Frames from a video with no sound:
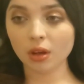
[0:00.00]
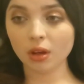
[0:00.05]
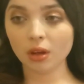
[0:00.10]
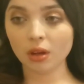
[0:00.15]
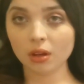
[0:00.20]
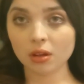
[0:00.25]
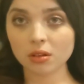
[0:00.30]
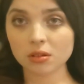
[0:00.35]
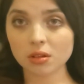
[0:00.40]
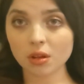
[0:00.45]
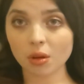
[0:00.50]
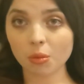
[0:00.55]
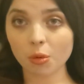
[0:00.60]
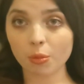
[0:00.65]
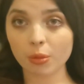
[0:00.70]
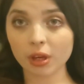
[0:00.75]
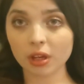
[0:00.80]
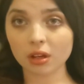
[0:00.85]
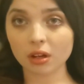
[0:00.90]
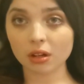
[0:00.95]
So I'm a
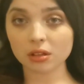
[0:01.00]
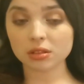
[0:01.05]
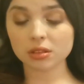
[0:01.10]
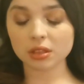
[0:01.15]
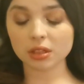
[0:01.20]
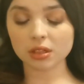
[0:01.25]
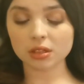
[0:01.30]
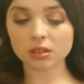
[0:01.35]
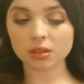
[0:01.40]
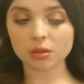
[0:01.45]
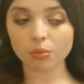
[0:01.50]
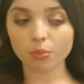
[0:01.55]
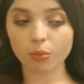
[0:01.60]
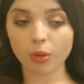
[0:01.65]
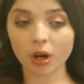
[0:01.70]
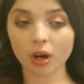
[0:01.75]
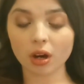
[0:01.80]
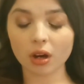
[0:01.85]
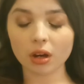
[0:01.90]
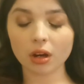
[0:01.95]
bit gutted,
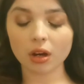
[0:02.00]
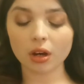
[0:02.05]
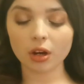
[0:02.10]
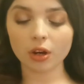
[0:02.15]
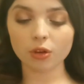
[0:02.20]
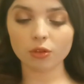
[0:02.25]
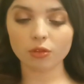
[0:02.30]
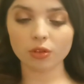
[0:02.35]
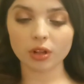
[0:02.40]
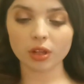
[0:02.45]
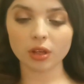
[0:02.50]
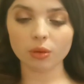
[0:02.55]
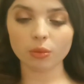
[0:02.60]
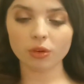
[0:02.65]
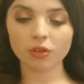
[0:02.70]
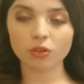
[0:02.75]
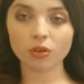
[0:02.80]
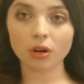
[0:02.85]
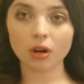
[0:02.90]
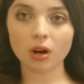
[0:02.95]
but hopefully we've
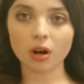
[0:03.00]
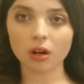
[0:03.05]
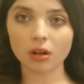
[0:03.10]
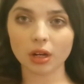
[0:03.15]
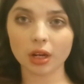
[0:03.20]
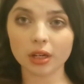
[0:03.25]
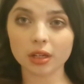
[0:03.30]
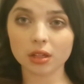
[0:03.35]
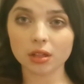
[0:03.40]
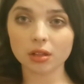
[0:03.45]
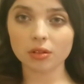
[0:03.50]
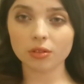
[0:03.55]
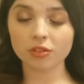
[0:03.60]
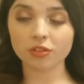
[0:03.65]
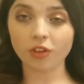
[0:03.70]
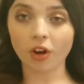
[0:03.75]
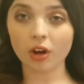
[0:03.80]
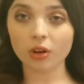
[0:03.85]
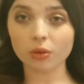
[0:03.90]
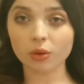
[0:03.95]
got our like
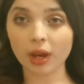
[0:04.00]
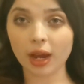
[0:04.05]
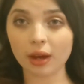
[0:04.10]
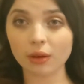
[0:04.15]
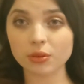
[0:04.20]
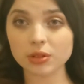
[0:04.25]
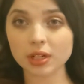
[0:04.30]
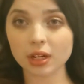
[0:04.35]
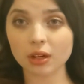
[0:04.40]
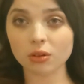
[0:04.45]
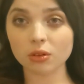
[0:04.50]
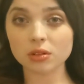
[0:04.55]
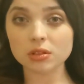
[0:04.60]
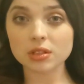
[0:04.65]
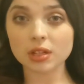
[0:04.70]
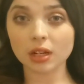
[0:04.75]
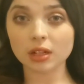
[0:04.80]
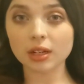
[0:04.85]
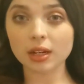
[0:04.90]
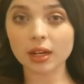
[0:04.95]
final countdown on
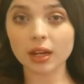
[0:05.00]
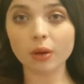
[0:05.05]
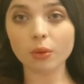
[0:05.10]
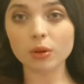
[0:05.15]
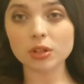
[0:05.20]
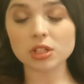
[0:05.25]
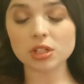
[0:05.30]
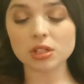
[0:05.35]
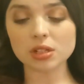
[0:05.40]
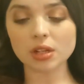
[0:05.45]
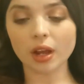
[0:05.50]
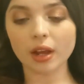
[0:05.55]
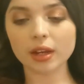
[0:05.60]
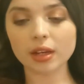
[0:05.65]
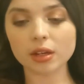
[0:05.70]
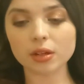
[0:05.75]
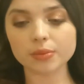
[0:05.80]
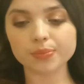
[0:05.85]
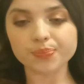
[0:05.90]
Sunday, which is like